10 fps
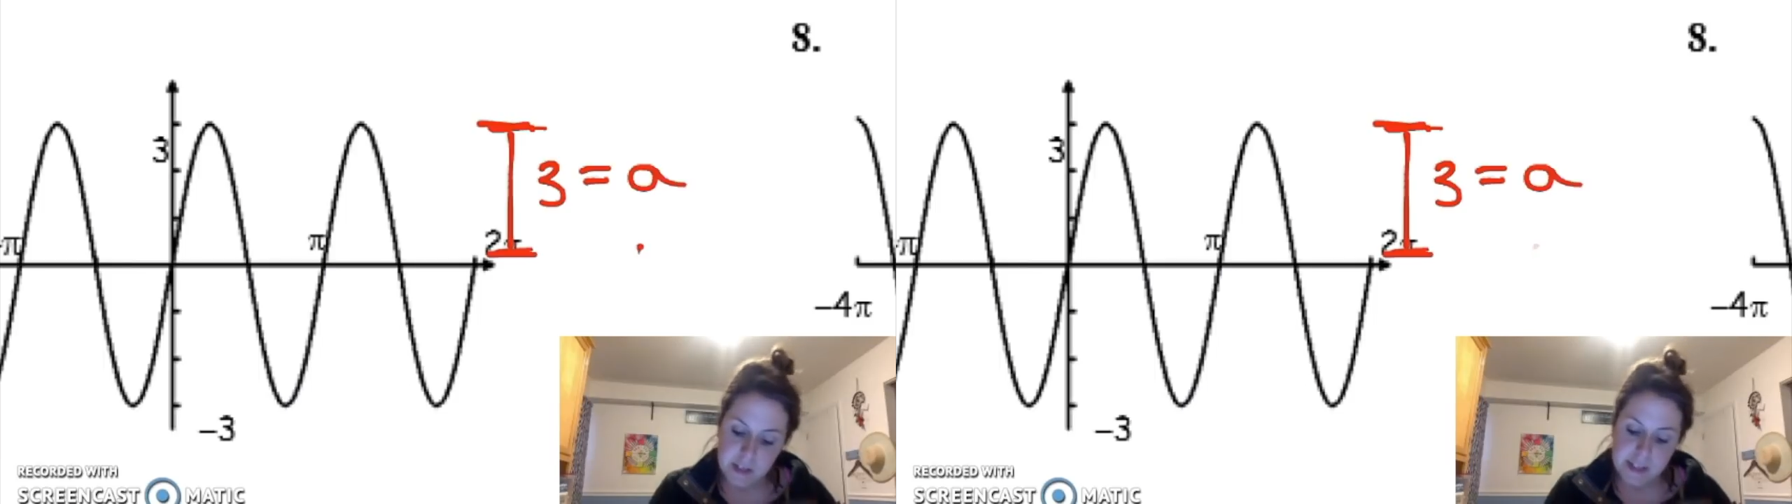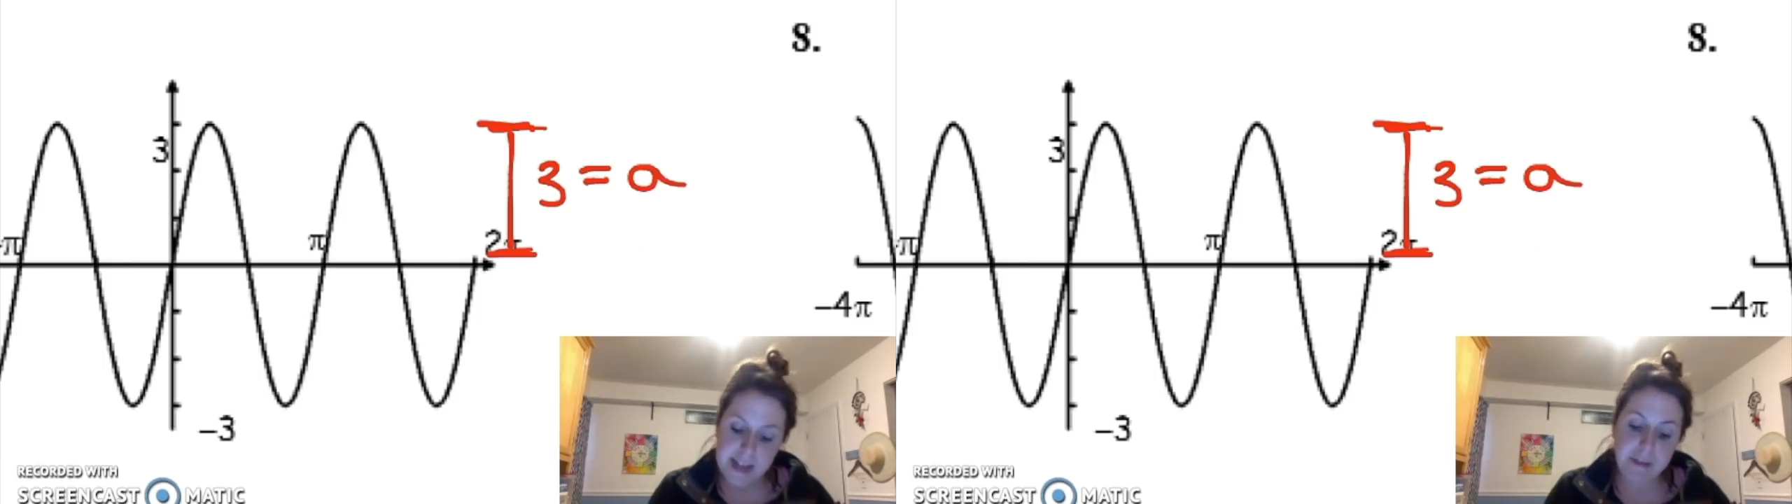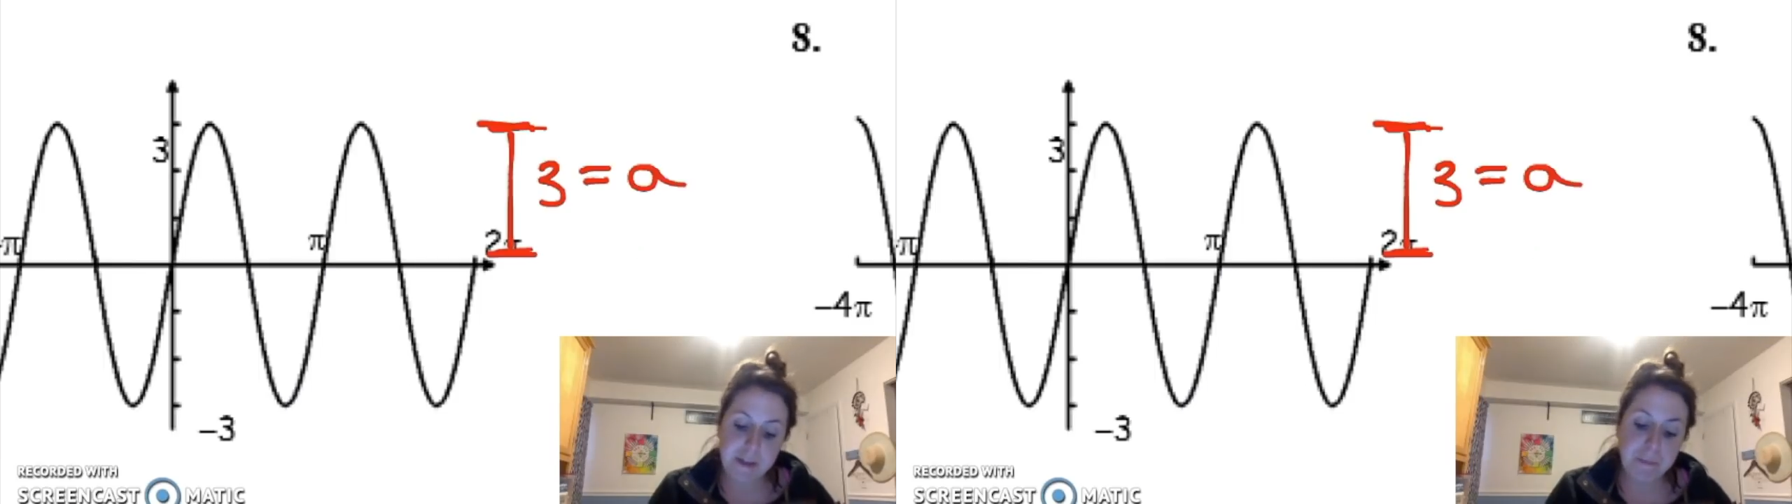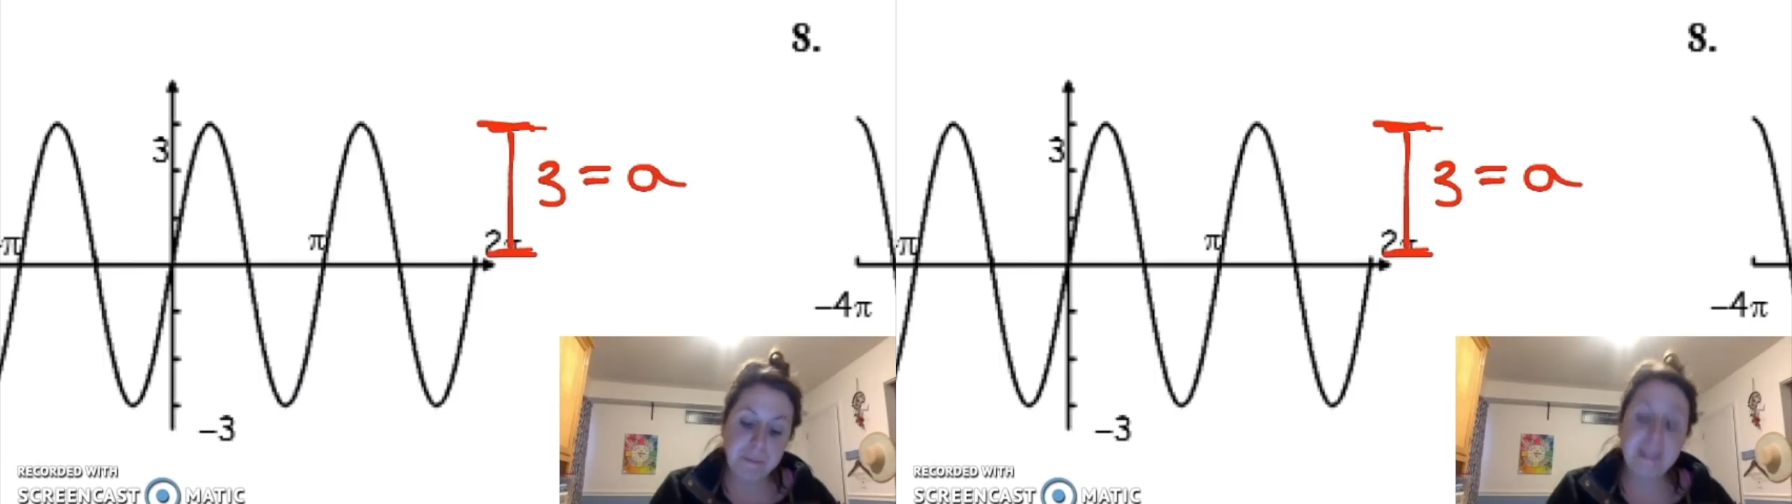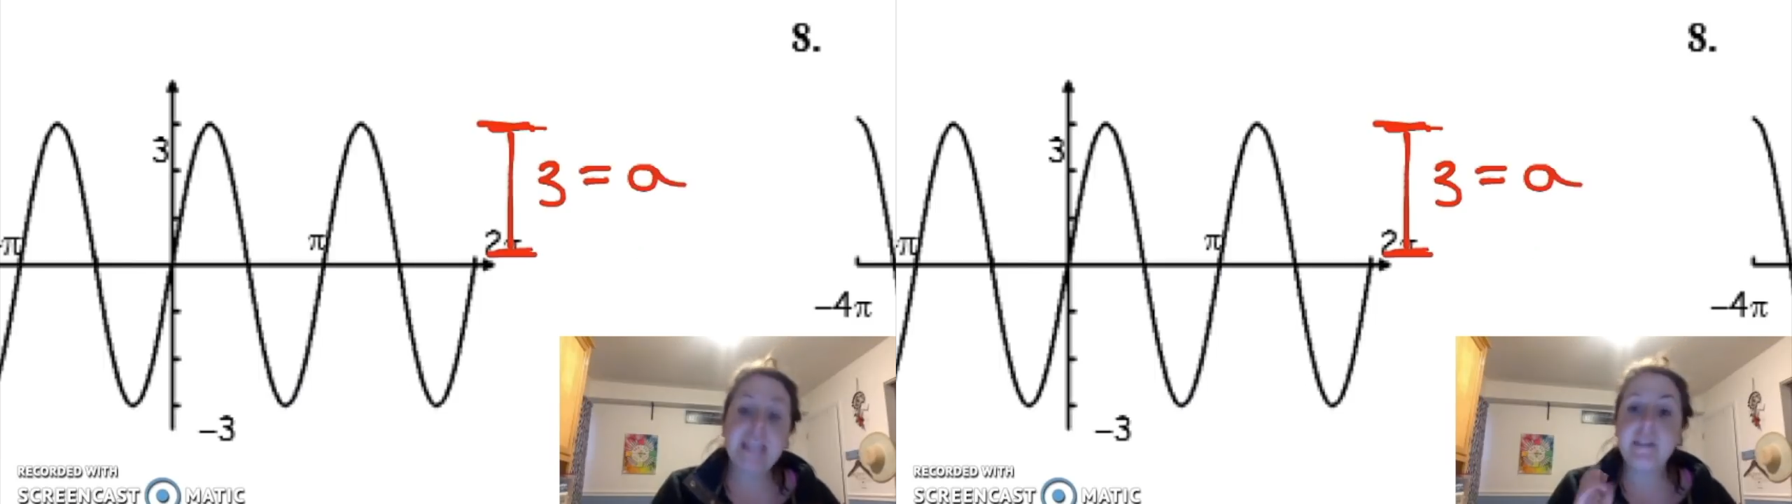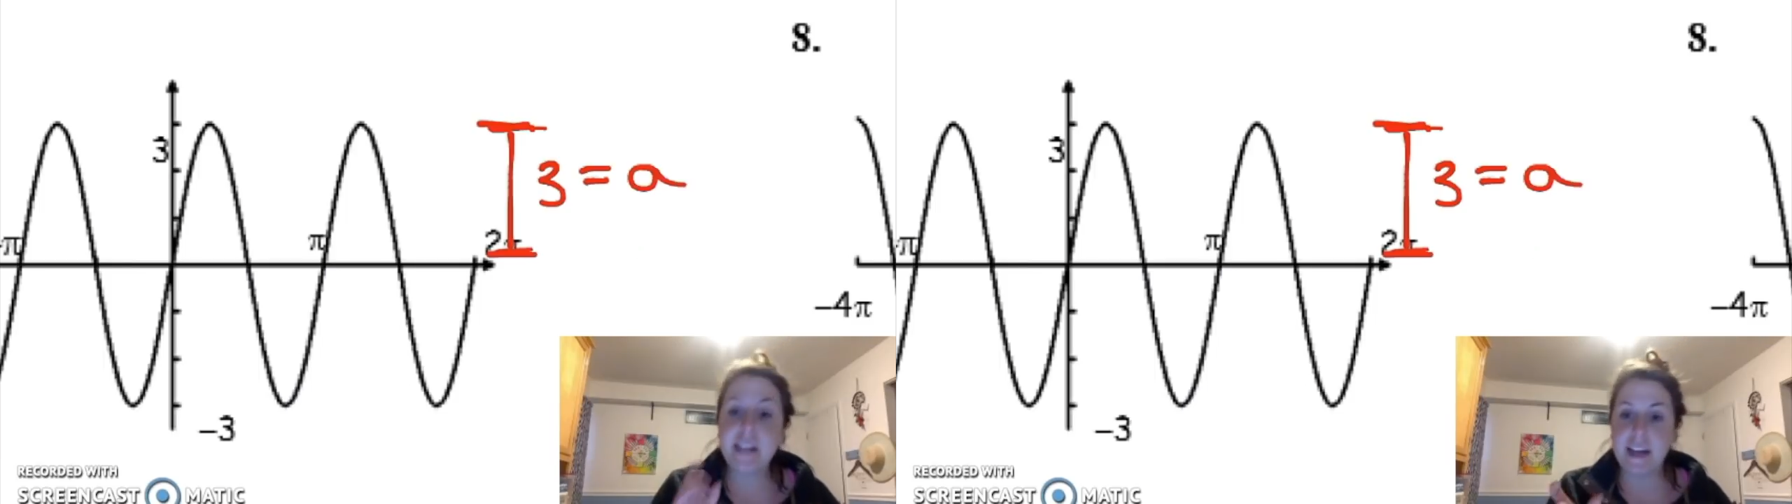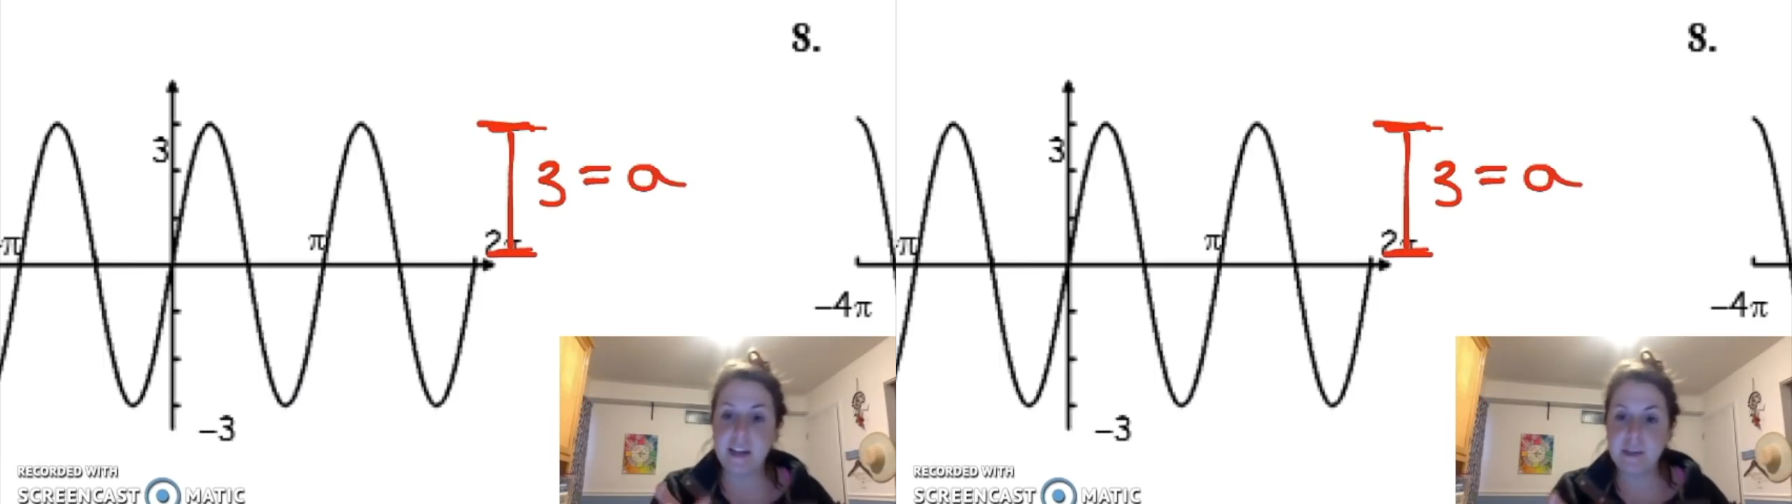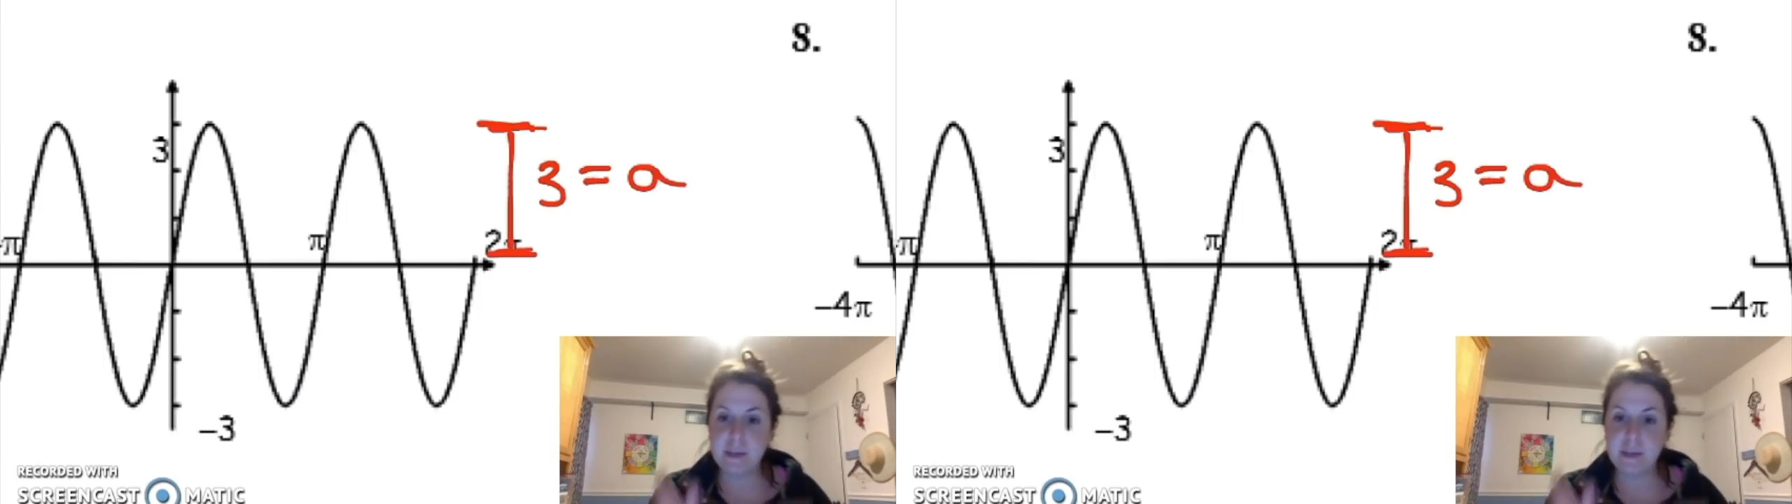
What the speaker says: Now the period,